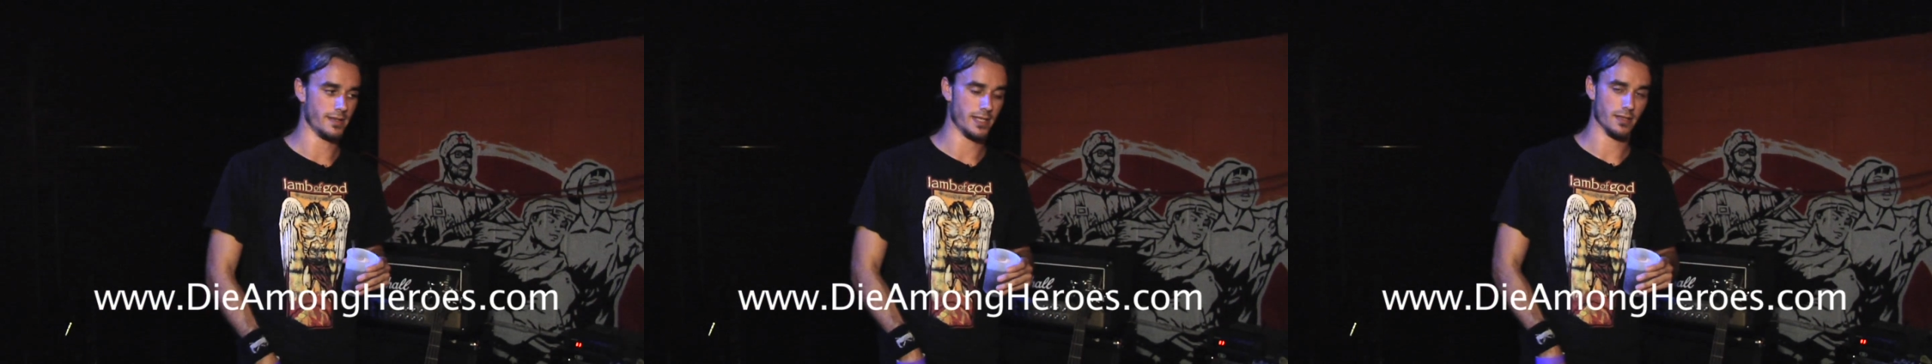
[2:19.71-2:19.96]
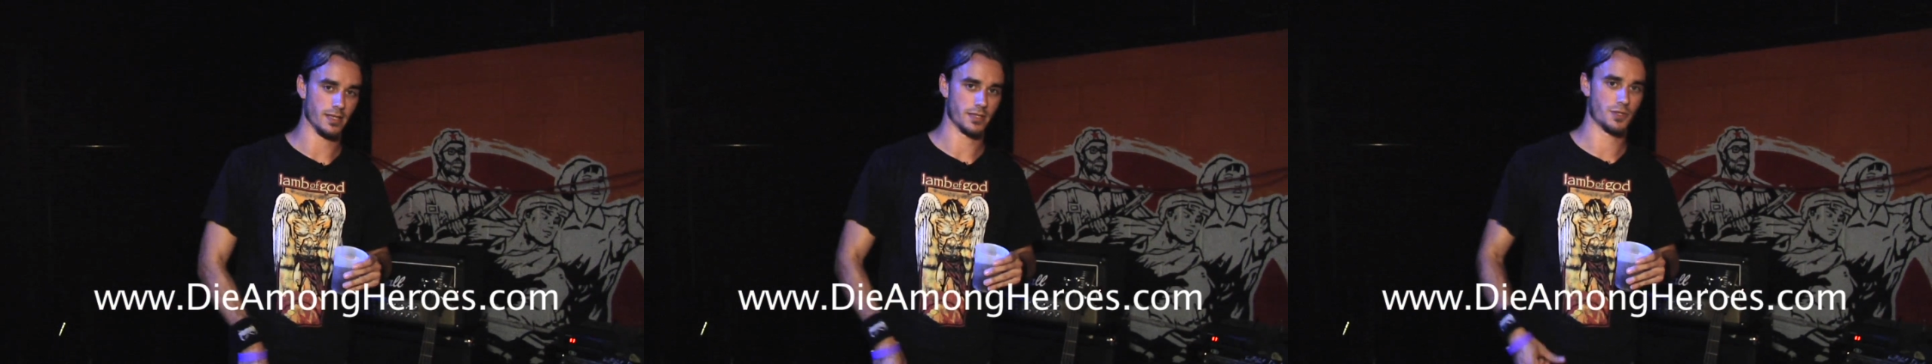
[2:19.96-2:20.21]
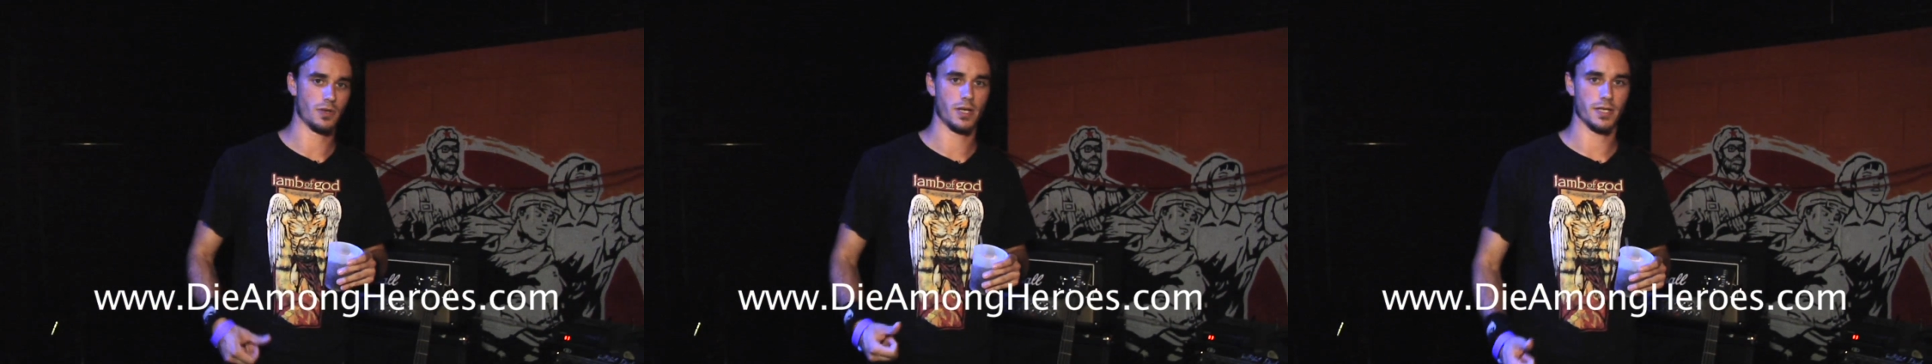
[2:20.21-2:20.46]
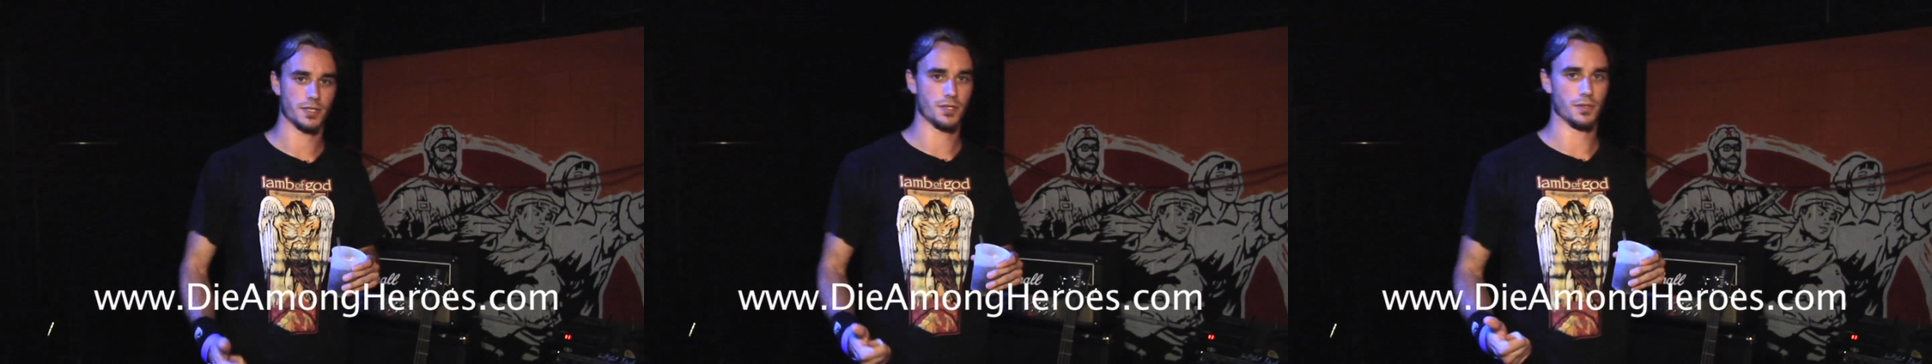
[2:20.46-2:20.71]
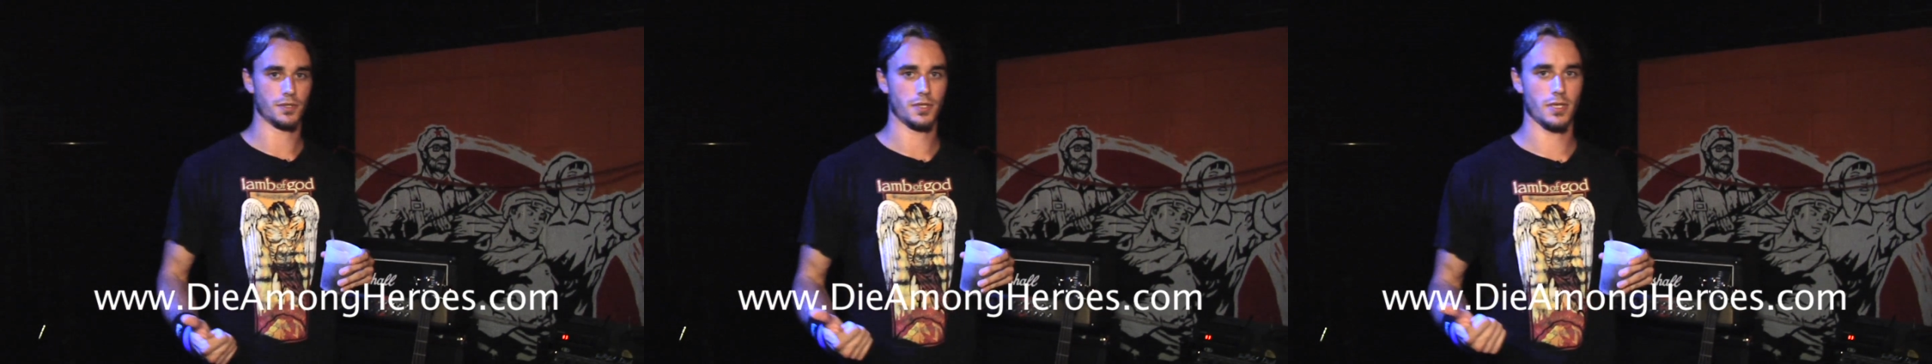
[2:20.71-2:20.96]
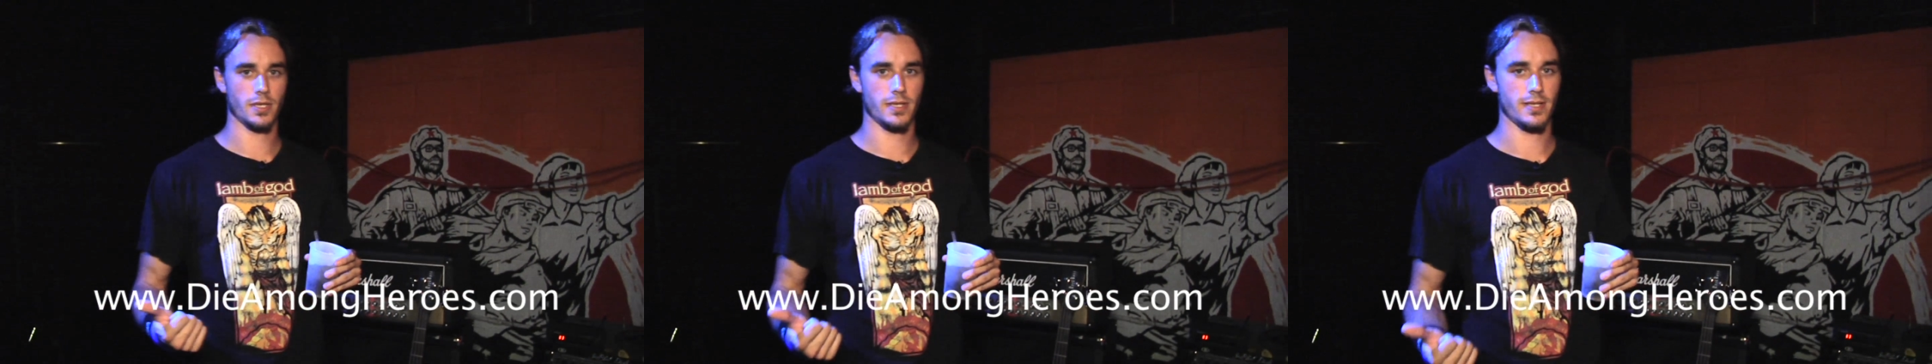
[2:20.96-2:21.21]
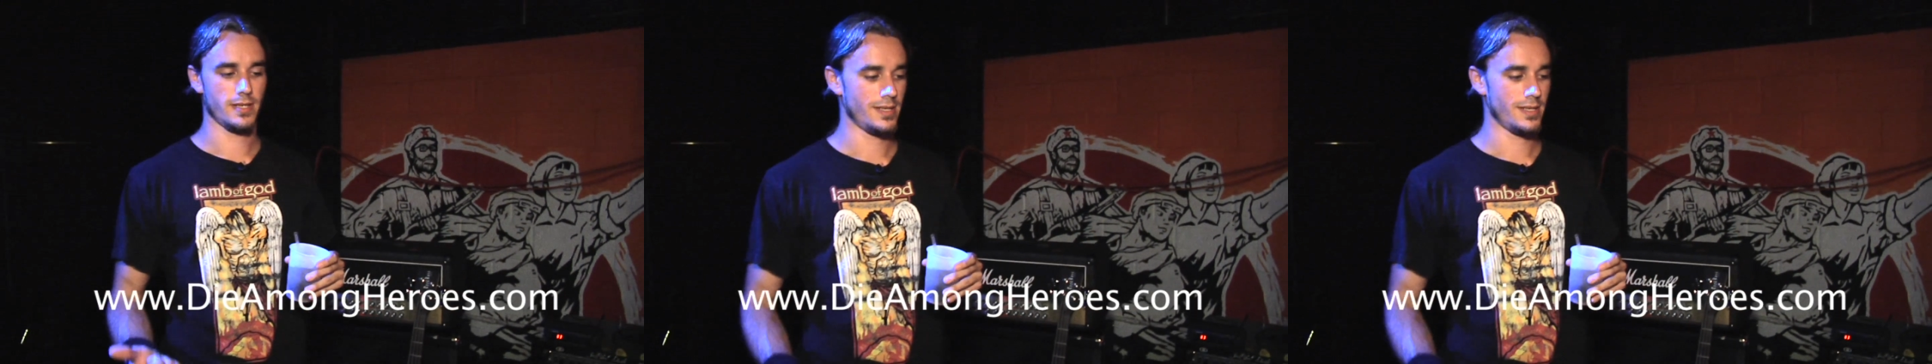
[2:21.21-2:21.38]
The electronics are good.